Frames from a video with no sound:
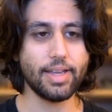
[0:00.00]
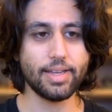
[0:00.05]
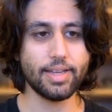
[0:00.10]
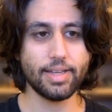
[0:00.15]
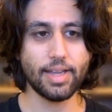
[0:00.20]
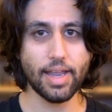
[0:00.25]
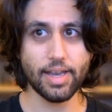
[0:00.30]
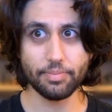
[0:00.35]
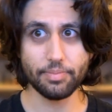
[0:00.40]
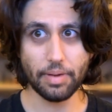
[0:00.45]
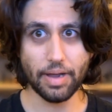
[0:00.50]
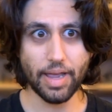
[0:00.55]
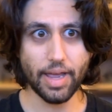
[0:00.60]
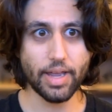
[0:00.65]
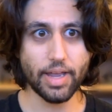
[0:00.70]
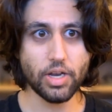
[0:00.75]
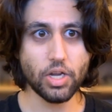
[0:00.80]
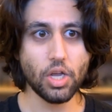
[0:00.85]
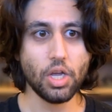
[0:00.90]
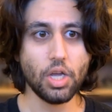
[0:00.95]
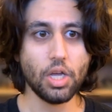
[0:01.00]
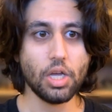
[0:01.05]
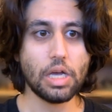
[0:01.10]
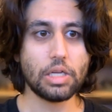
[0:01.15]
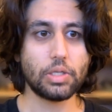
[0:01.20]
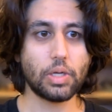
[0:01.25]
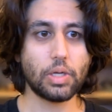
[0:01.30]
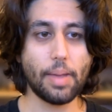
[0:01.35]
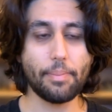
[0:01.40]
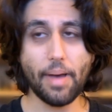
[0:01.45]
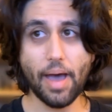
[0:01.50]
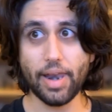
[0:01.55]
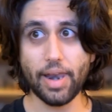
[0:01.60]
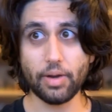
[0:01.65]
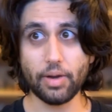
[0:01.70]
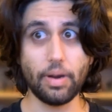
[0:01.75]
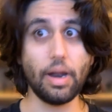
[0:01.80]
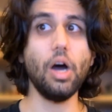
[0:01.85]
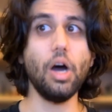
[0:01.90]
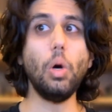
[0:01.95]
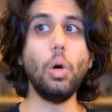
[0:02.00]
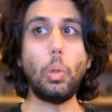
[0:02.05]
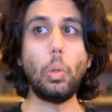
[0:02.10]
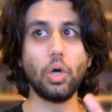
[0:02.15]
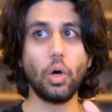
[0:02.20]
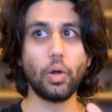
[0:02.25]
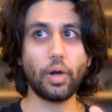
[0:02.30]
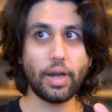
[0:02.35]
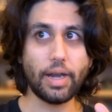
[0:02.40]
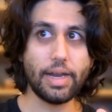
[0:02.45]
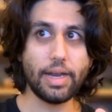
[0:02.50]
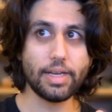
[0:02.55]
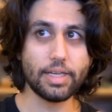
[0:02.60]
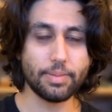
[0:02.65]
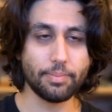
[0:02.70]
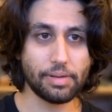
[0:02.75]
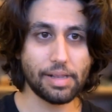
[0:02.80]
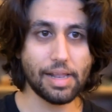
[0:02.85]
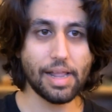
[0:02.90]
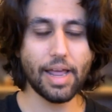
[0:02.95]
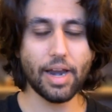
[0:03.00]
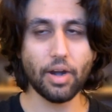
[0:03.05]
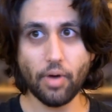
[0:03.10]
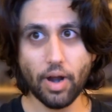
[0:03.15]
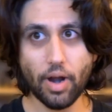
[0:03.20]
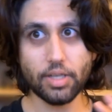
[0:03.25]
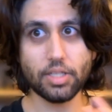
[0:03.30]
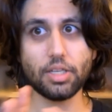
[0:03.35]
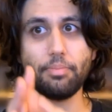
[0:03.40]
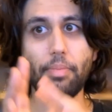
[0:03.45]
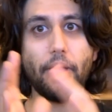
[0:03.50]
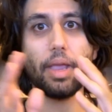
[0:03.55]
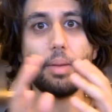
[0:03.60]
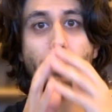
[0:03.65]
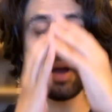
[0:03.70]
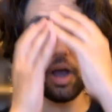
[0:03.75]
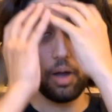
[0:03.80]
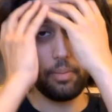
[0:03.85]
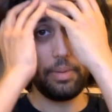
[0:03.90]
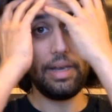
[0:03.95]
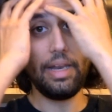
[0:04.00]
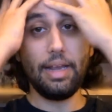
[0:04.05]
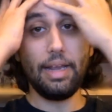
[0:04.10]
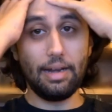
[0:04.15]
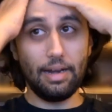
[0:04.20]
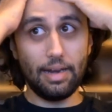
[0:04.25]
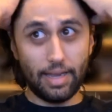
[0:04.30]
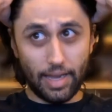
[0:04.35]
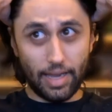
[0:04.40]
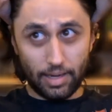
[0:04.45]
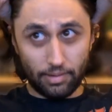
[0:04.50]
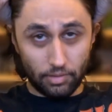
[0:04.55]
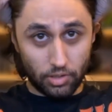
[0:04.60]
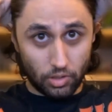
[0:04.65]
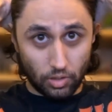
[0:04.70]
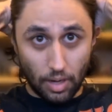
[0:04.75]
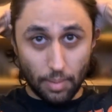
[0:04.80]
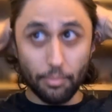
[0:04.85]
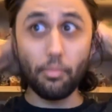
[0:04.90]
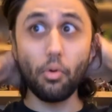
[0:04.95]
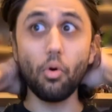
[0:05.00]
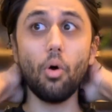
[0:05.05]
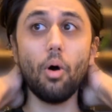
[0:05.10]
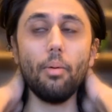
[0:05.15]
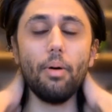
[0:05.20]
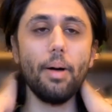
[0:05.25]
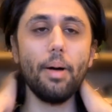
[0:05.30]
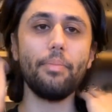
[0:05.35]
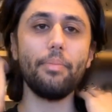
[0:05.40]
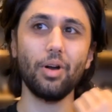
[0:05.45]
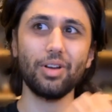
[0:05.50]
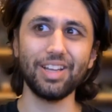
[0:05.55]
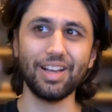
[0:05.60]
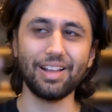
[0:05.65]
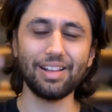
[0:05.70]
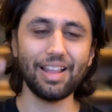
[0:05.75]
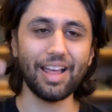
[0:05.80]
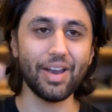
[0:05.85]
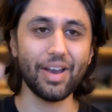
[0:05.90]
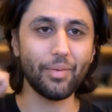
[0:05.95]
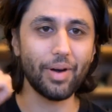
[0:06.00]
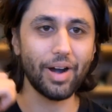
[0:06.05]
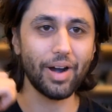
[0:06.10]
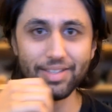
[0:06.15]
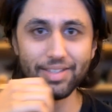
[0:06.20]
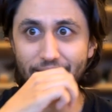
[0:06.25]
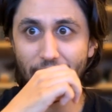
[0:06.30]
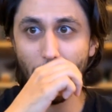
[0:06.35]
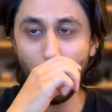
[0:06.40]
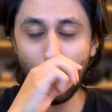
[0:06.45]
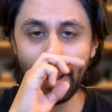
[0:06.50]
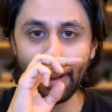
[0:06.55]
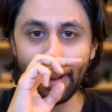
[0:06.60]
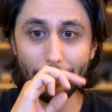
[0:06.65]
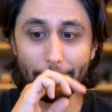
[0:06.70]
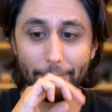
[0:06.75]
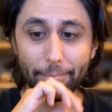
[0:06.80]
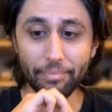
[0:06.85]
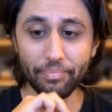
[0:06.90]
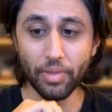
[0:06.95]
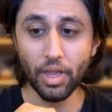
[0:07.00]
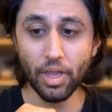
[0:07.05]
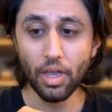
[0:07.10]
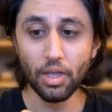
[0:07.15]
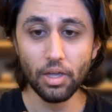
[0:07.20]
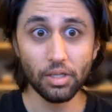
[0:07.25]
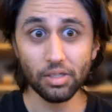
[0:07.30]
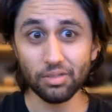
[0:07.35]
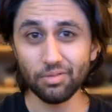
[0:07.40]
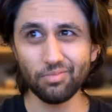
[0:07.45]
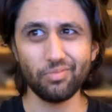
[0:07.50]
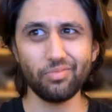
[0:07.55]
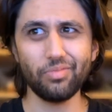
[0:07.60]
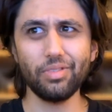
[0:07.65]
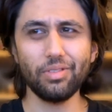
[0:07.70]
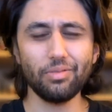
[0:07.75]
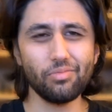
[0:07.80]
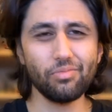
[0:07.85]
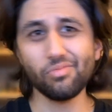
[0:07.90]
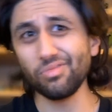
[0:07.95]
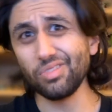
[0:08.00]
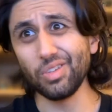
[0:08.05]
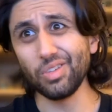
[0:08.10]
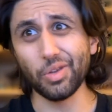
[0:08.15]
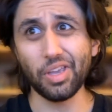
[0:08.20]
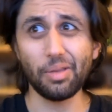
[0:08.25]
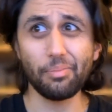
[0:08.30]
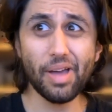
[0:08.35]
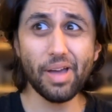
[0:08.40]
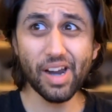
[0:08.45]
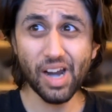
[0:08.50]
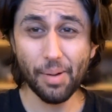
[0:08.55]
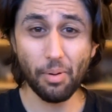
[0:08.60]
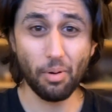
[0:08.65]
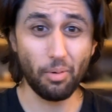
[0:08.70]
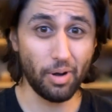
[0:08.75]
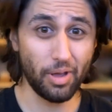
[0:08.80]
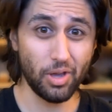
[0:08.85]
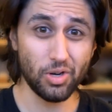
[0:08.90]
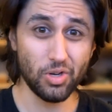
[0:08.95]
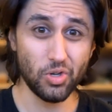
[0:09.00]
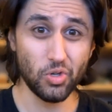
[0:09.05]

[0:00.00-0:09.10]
end my head. So I panicked, went, oh god, I need some clan rats to make my army legal again. So I bought a box of clan rats. Um, looking back, I probably could have